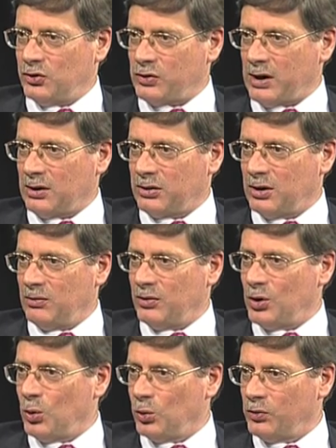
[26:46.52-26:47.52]
strengthen
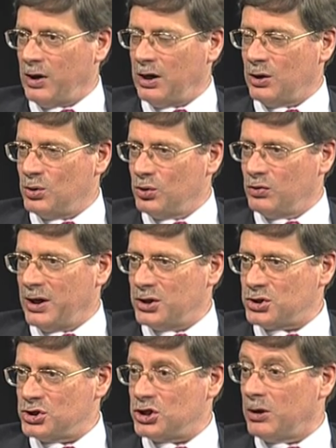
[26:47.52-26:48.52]
the already good
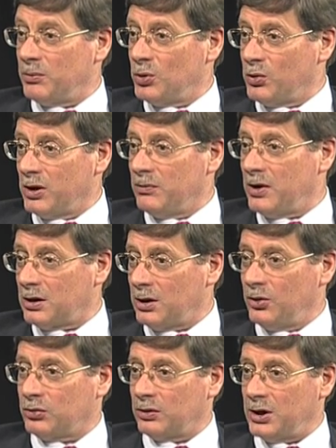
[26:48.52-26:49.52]
relationship, the already very
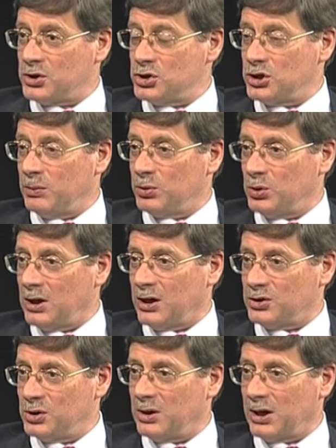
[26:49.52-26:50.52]
close relationship between
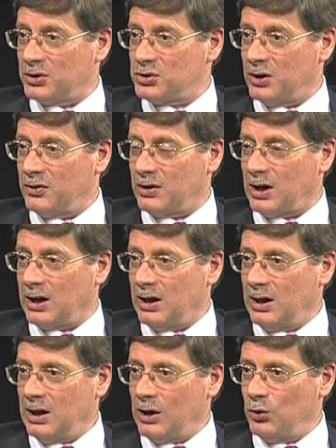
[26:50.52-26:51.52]
our two countries, and I
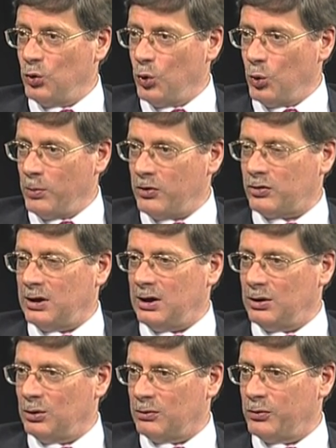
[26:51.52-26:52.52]

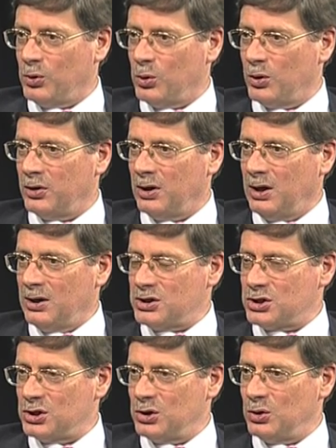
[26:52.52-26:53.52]
enormously look forward
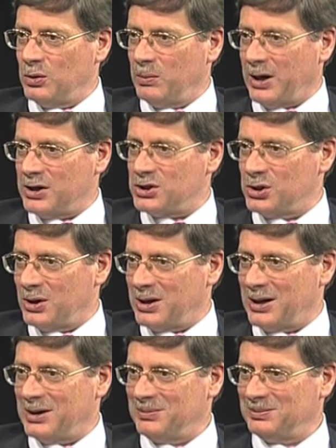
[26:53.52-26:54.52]
to my tour
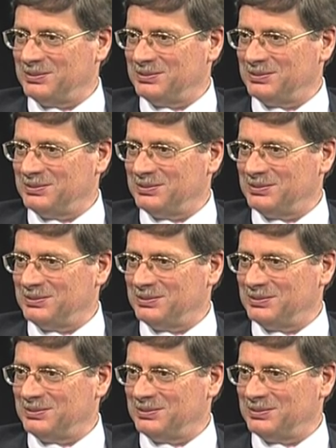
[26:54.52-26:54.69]
here.